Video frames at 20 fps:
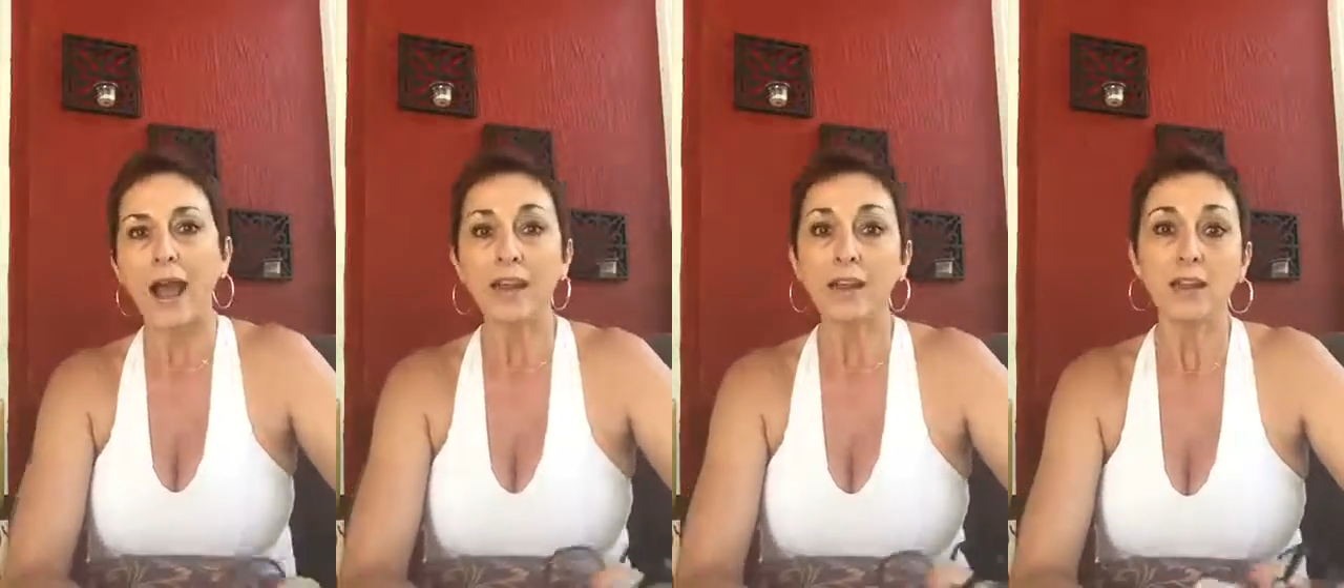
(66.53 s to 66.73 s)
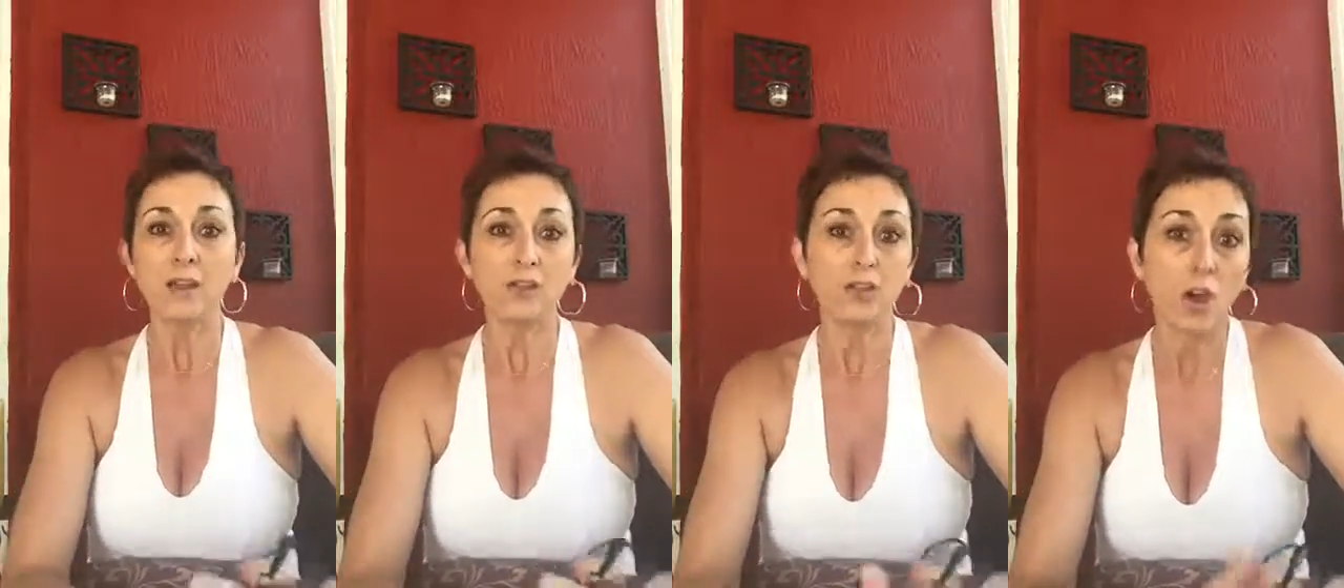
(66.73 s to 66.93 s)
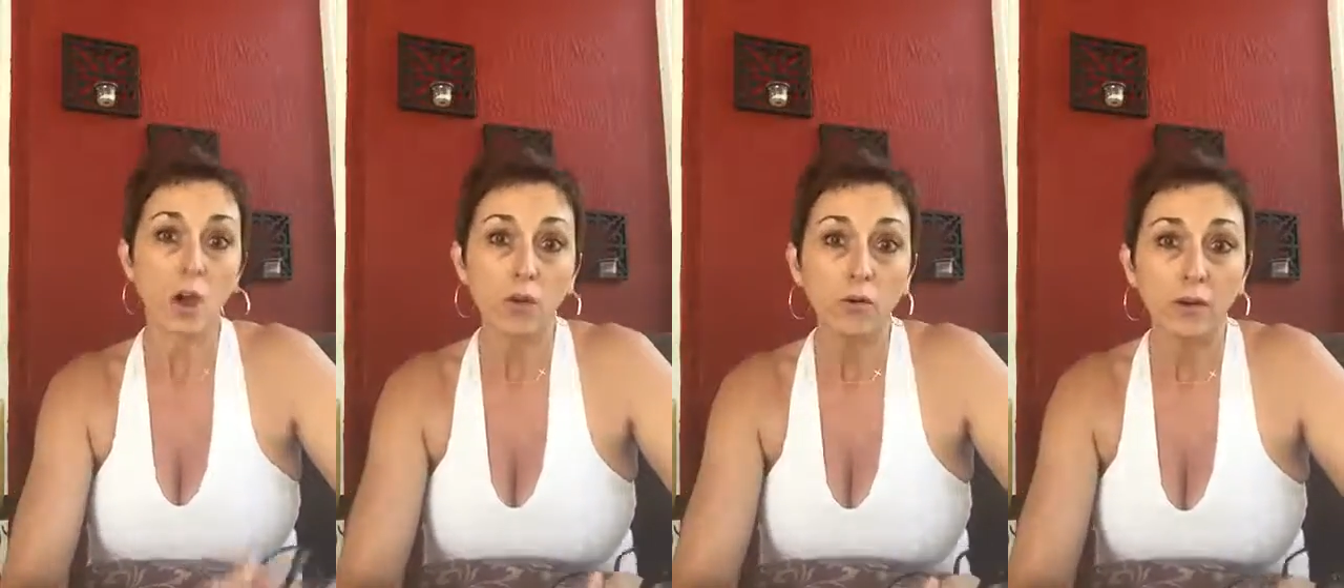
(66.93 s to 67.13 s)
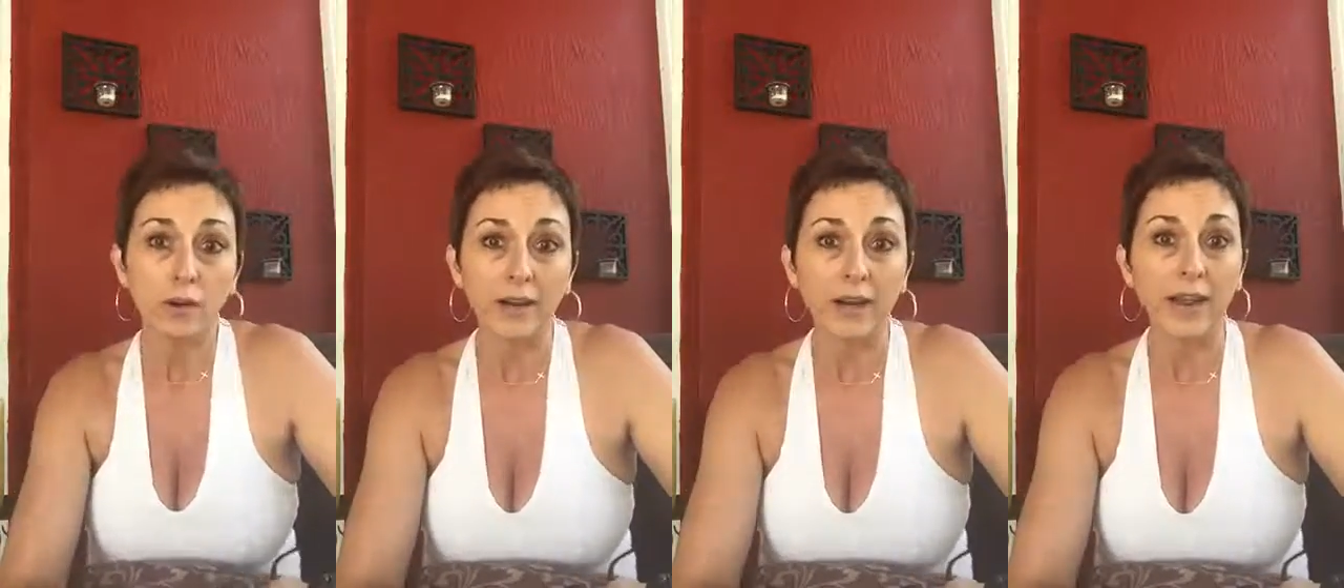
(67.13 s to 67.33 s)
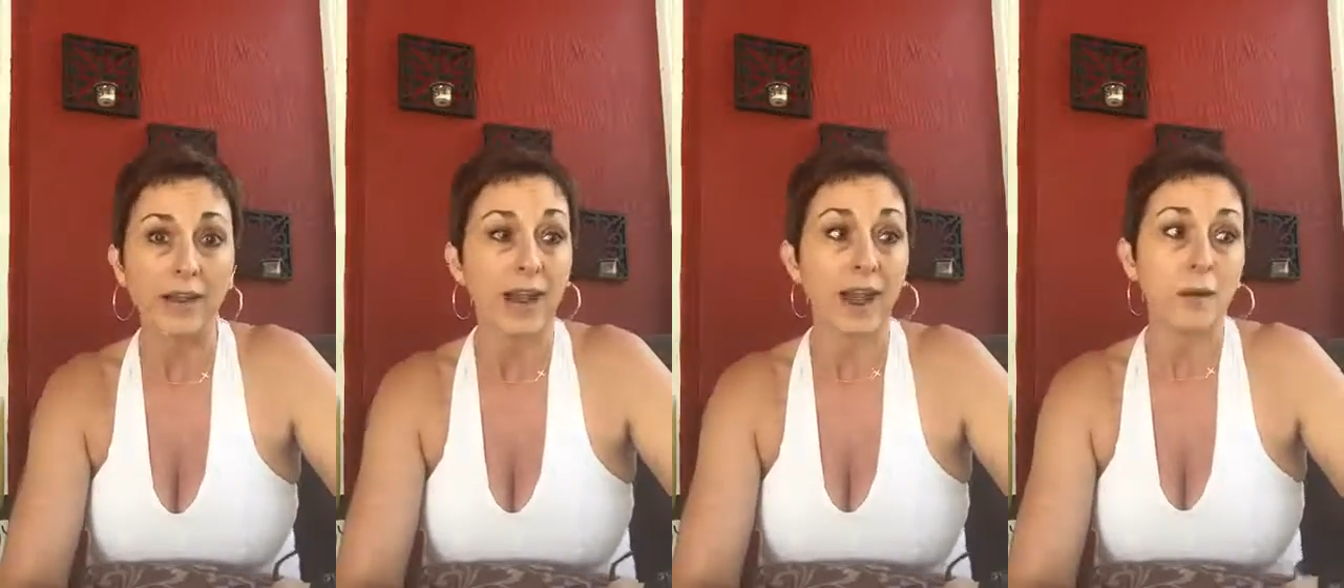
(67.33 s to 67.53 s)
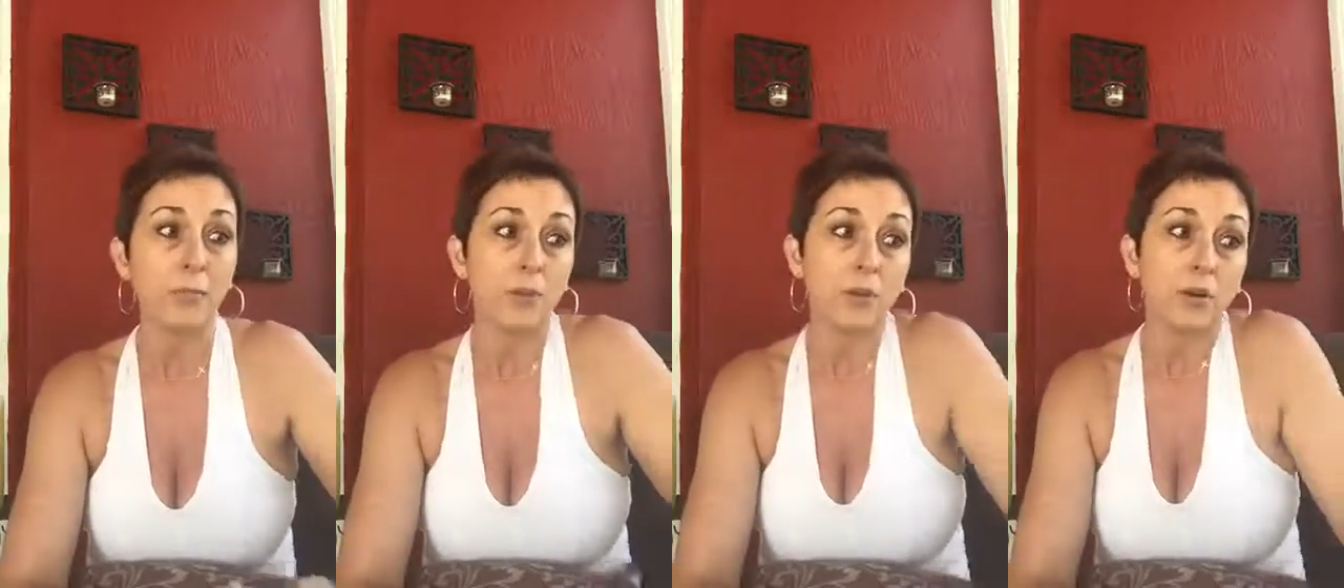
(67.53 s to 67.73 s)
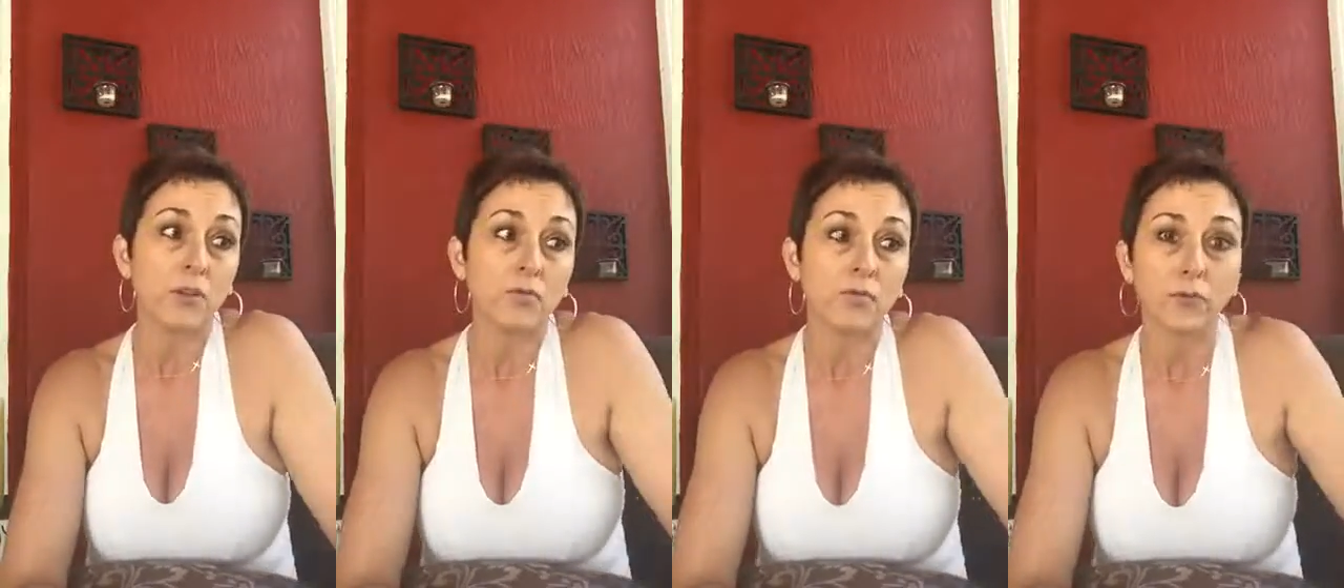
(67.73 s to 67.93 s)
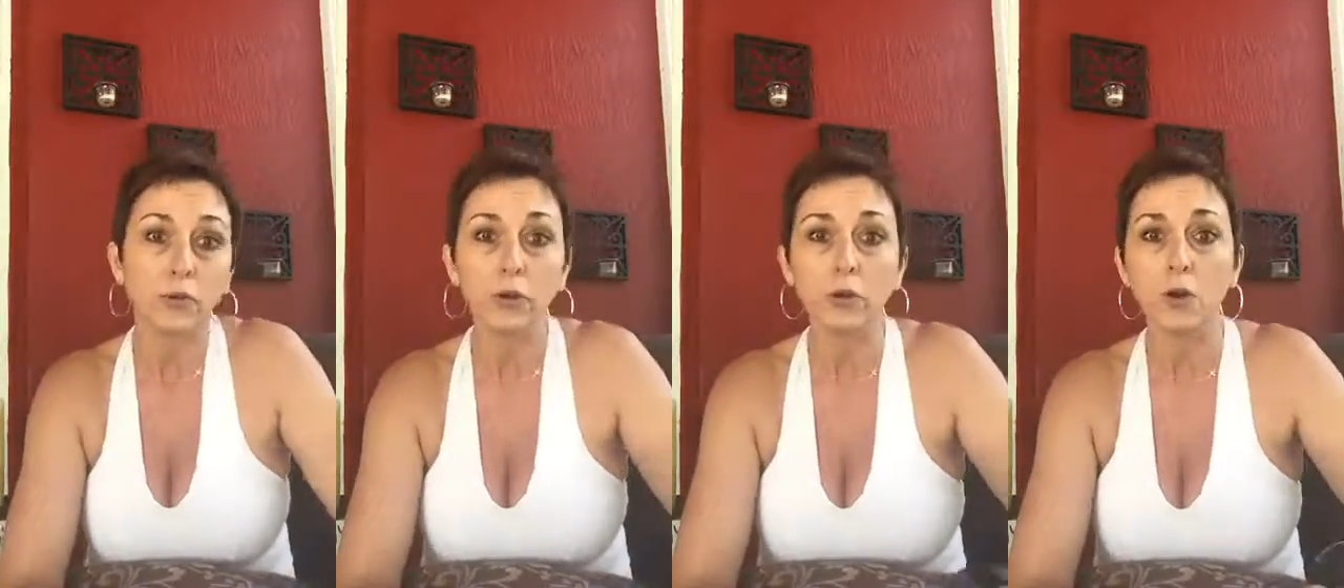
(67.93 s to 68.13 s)
I eat yogurt and I
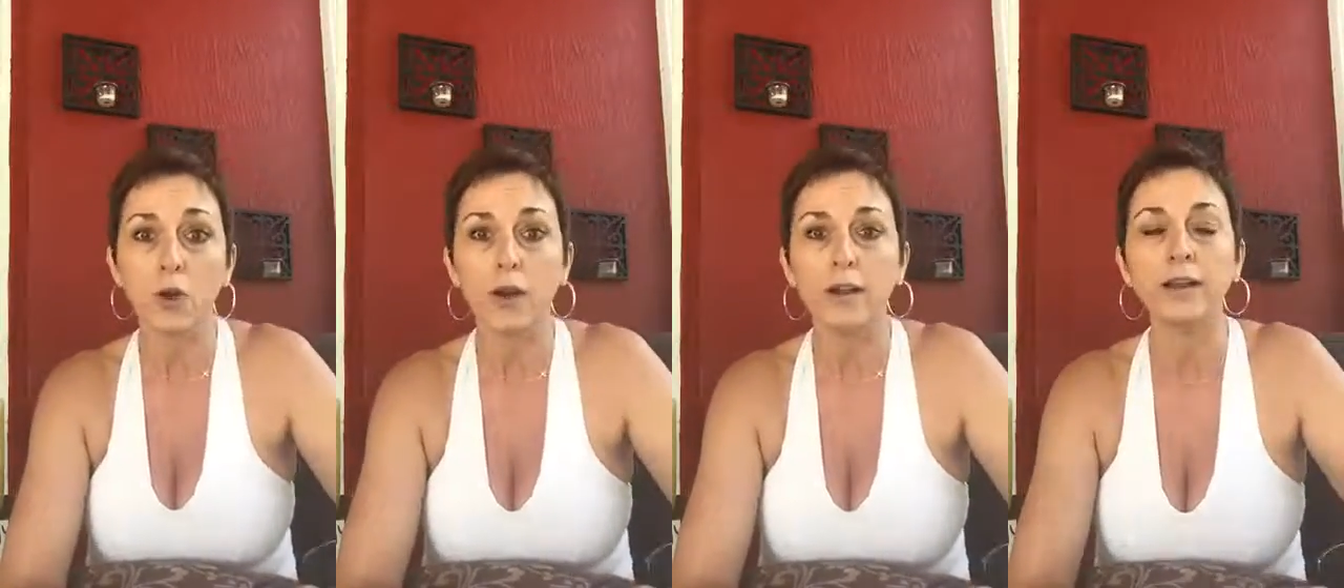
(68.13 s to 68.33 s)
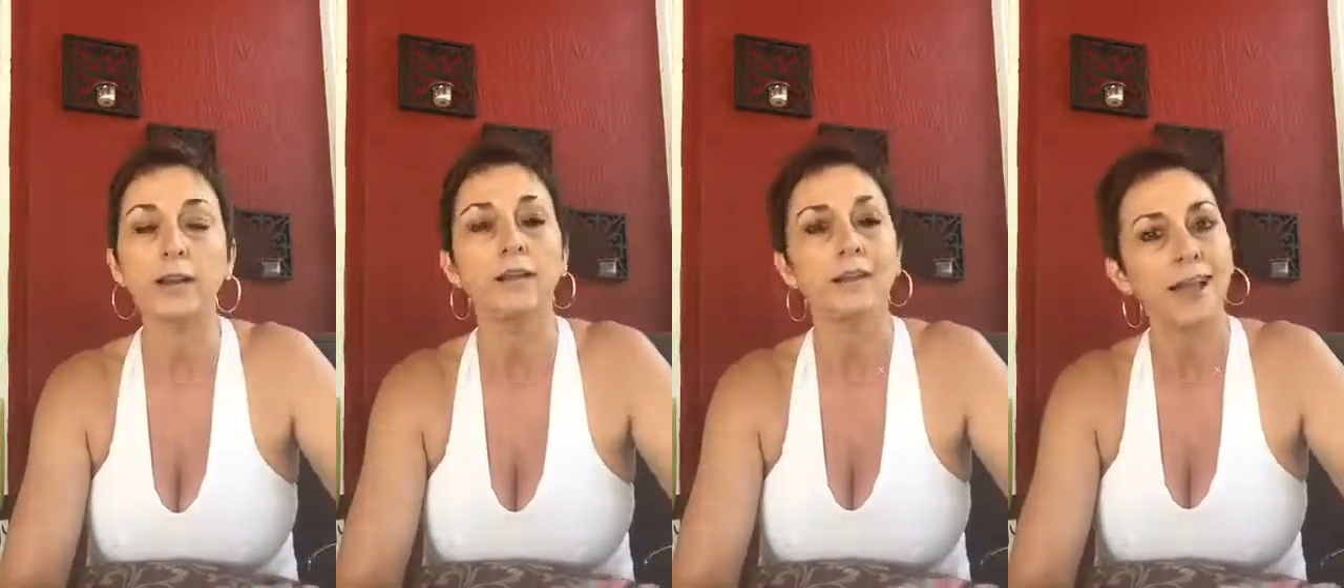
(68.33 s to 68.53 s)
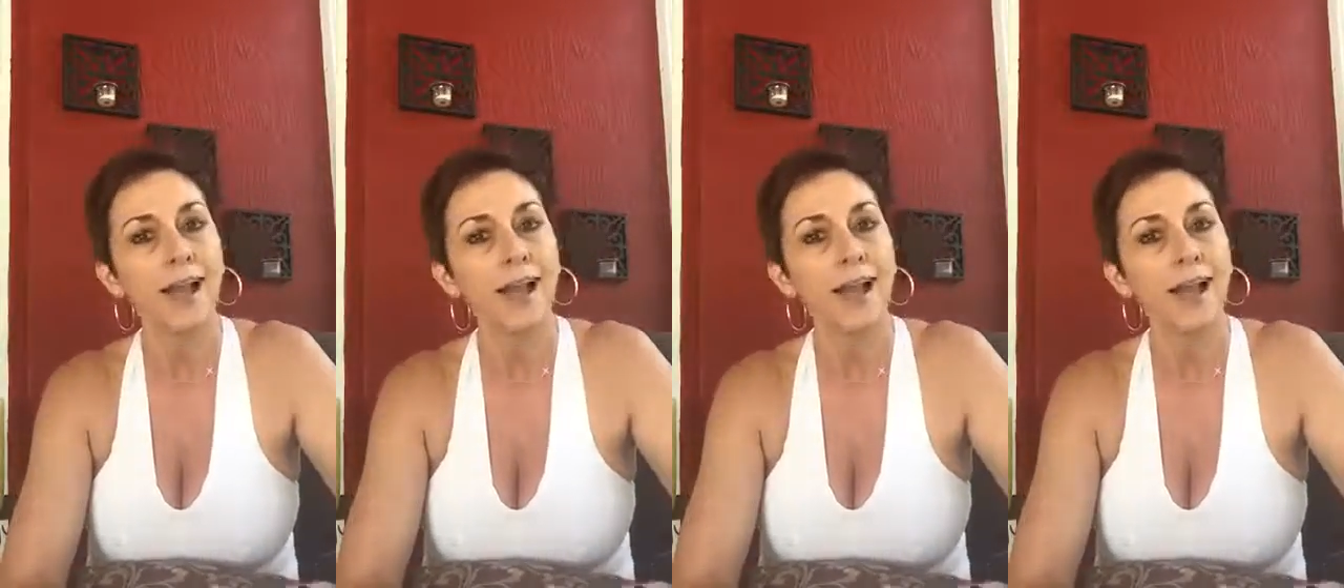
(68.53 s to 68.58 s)
put fruit on it.